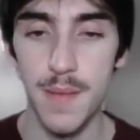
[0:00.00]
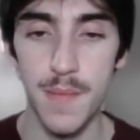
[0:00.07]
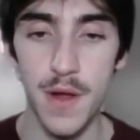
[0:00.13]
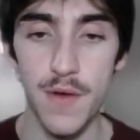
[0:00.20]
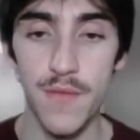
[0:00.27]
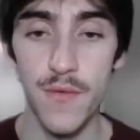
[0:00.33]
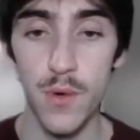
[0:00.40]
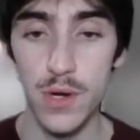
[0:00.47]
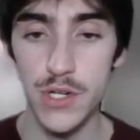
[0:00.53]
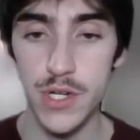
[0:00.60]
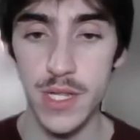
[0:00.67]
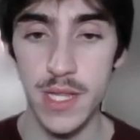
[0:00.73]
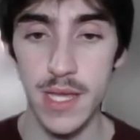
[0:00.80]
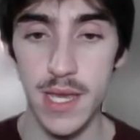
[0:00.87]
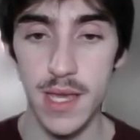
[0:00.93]

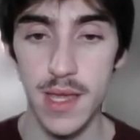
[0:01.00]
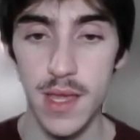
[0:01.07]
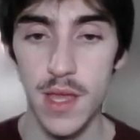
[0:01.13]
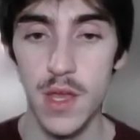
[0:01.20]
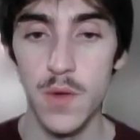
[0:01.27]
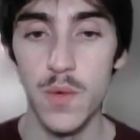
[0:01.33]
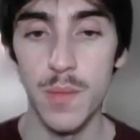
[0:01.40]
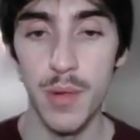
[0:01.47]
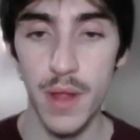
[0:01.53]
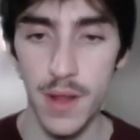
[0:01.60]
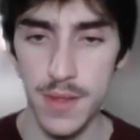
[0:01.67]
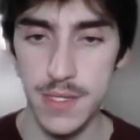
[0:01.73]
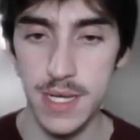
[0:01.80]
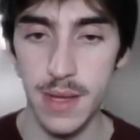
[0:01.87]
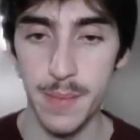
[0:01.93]
Fortunately, we played
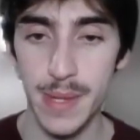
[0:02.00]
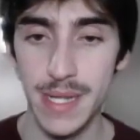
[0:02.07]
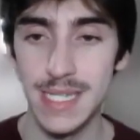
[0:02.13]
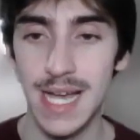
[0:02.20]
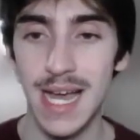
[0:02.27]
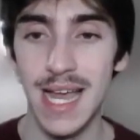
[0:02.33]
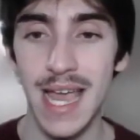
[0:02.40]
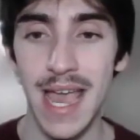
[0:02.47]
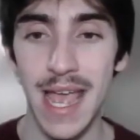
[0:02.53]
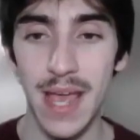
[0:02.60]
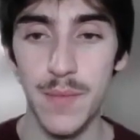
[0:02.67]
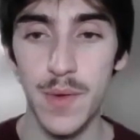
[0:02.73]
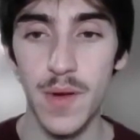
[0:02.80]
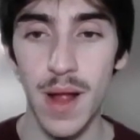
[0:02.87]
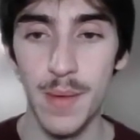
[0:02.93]
with a CMP tie and
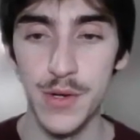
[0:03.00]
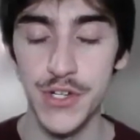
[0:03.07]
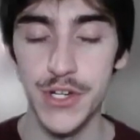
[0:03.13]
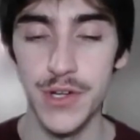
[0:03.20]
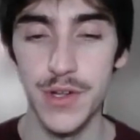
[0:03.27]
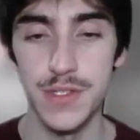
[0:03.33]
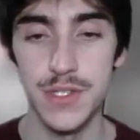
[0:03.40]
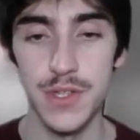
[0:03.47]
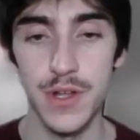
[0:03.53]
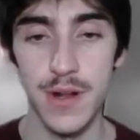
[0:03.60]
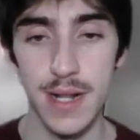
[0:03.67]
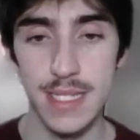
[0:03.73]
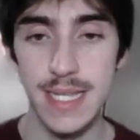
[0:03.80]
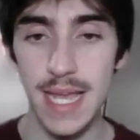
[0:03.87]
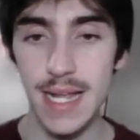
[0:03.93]
we grab a shield, so they're going
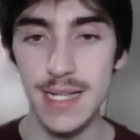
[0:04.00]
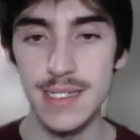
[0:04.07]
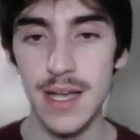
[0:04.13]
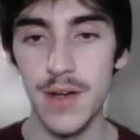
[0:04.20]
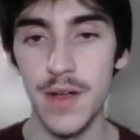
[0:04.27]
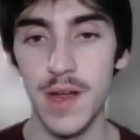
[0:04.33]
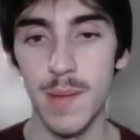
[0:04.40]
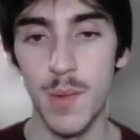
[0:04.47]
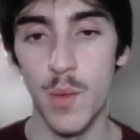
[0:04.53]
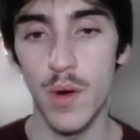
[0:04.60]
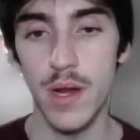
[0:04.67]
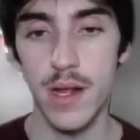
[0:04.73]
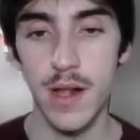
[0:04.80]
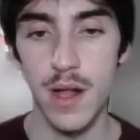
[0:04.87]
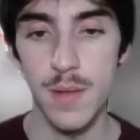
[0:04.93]
to take us out here, but we're
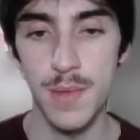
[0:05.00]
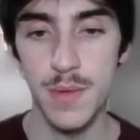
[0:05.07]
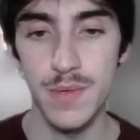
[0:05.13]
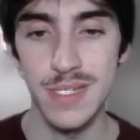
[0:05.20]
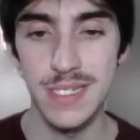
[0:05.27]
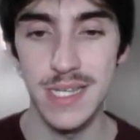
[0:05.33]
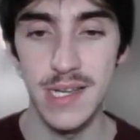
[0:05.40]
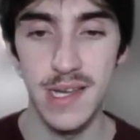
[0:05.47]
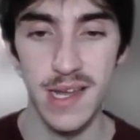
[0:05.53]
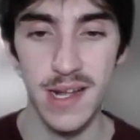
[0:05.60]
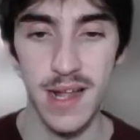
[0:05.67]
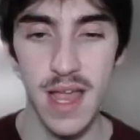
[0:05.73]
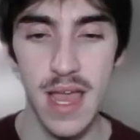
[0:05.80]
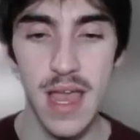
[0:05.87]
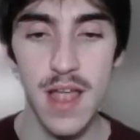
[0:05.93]
going to come in with
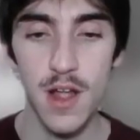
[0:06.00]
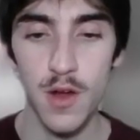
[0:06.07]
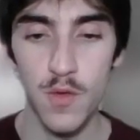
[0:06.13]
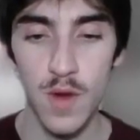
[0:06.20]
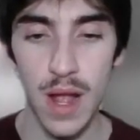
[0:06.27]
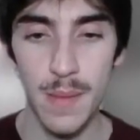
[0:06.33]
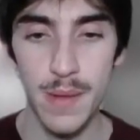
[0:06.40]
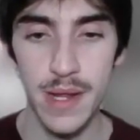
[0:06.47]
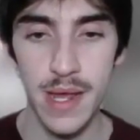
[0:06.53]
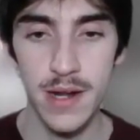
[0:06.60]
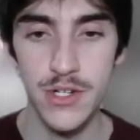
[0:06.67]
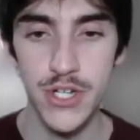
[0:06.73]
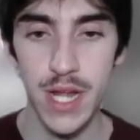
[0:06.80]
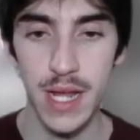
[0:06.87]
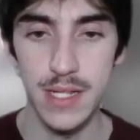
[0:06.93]
Seaking, grab an
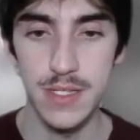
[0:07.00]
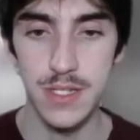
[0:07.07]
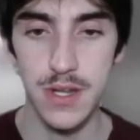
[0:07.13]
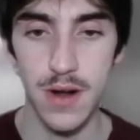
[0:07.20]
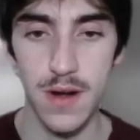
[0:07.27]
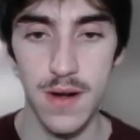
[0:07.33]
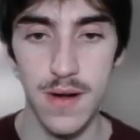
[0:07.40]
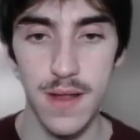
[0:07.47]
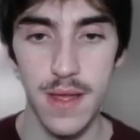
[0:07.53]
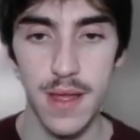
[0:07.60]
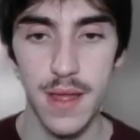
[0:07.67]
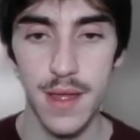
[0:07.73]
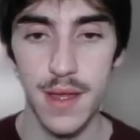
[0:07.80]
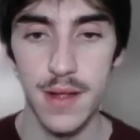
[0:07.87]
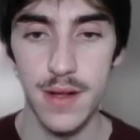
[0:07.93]
energy head start,
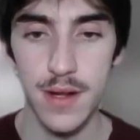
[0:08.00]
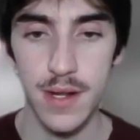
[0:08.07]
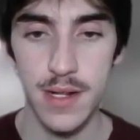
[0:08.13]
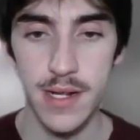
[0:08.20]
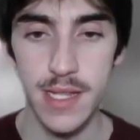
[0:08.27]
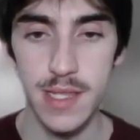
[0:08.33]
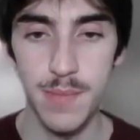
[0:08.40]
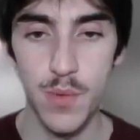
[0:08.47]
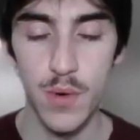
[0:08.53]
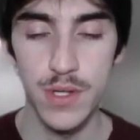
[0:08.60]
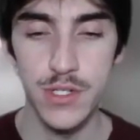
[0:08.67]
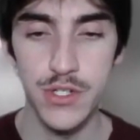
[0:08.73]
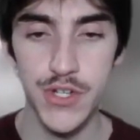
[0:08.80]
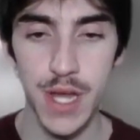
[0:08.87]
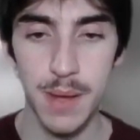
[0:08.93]
get the
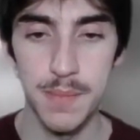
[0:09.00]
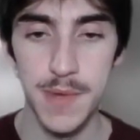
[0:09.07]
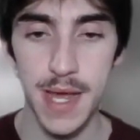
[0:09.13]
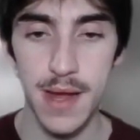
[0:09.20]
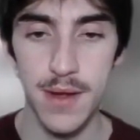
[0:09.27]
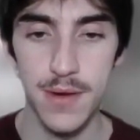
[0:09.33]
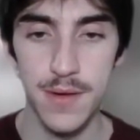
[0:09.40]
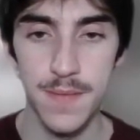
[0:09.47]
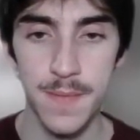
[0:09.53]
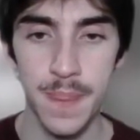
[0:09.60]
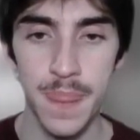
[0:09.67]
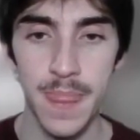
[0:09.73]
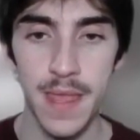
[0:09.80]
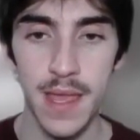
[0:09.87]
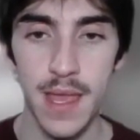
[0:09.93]
Poison Jab down,
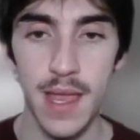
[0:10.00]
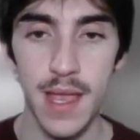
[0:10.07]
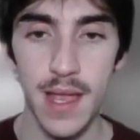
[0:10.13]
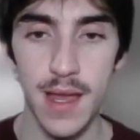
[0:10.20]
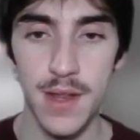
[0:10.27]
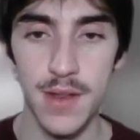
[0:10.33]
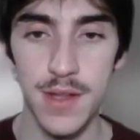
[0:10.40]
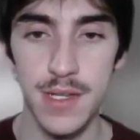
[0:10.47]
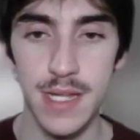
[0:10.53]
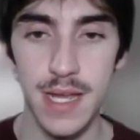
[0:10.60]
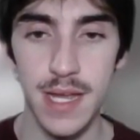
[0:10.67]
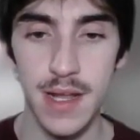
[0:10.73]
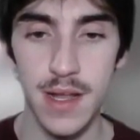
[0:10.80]
and take